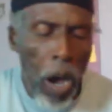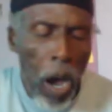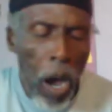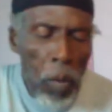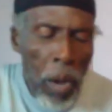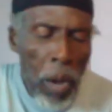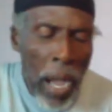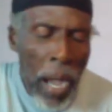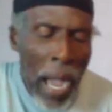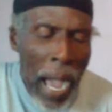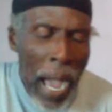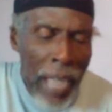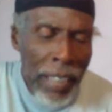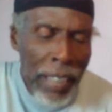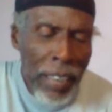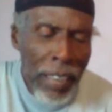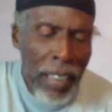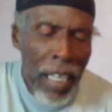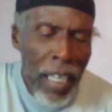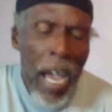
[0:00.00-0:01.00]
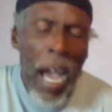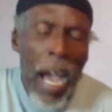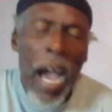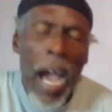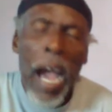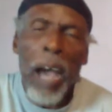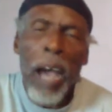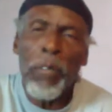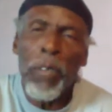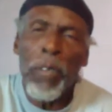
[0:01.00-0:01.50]
Our answer
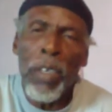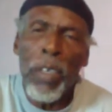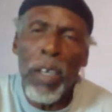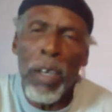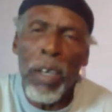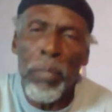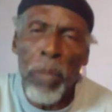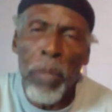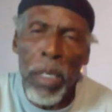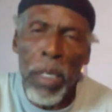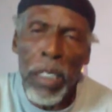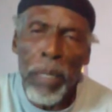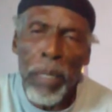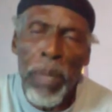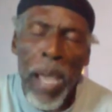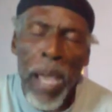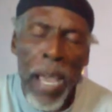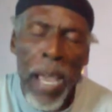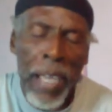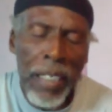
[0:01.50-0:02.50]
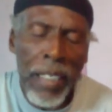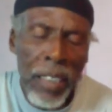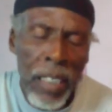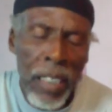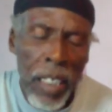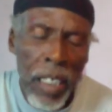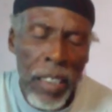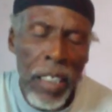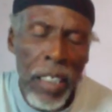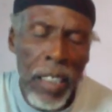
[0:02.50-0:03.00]
after multiplying
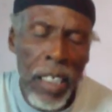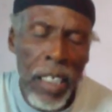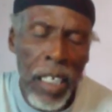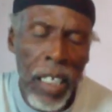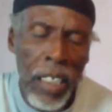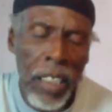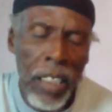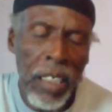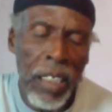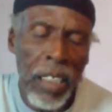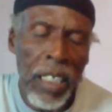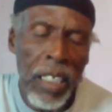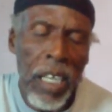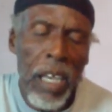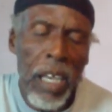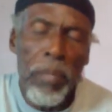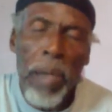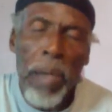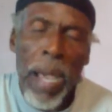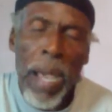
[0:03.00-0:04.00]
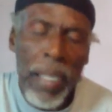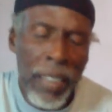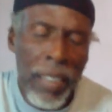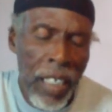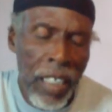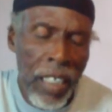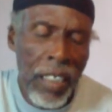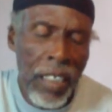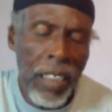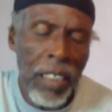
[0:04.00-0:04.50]
66 by
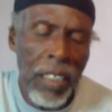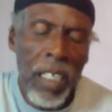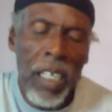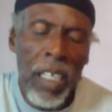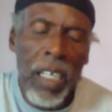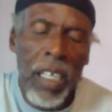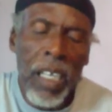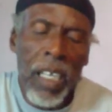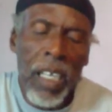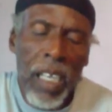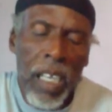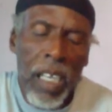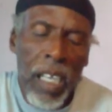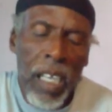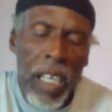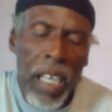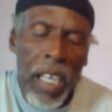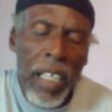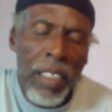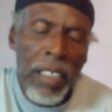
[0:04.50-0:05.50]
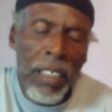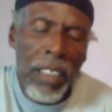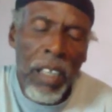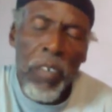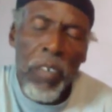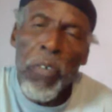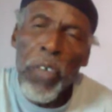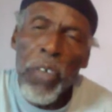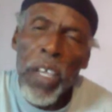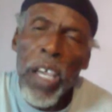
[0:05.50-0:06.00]
6 is
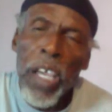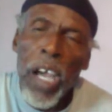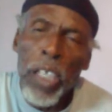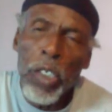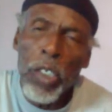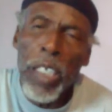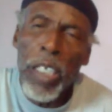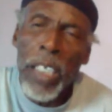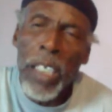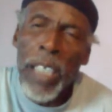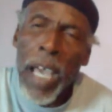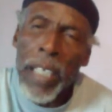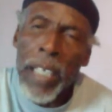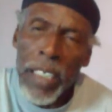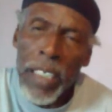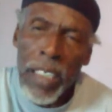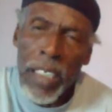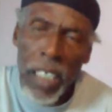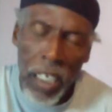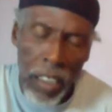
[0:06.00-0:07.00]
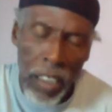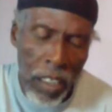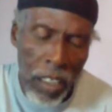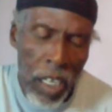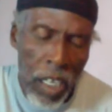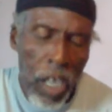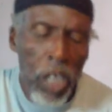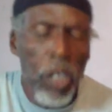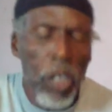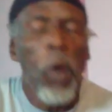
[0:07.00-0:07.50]
396.
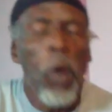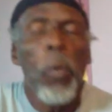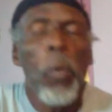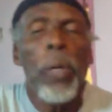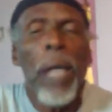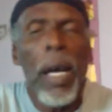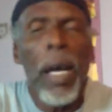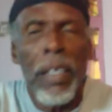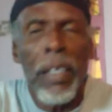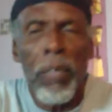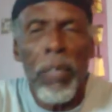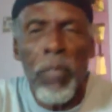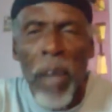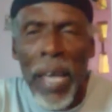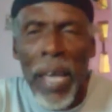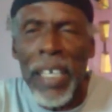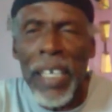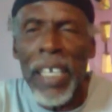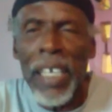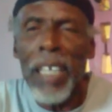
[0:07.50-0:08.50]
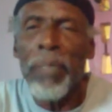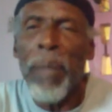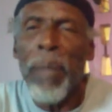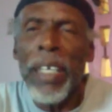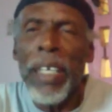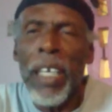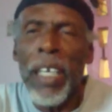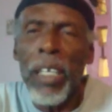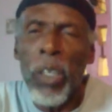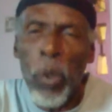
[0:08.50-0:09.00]
Now we are dividing it
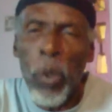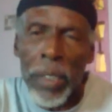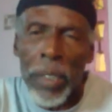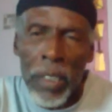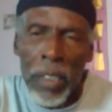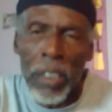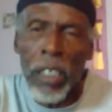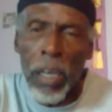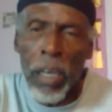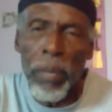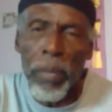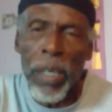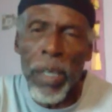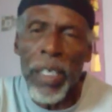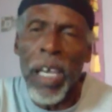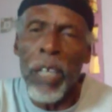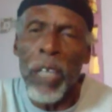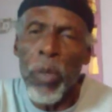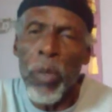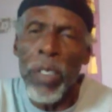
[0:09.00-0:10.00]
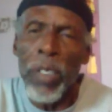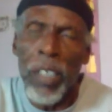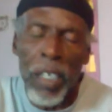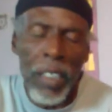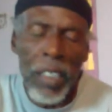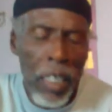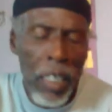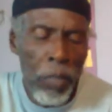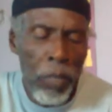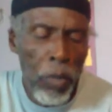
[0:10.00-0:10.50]
by the lowest number that will
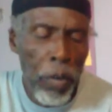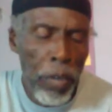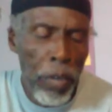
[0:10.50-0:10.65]
not leave a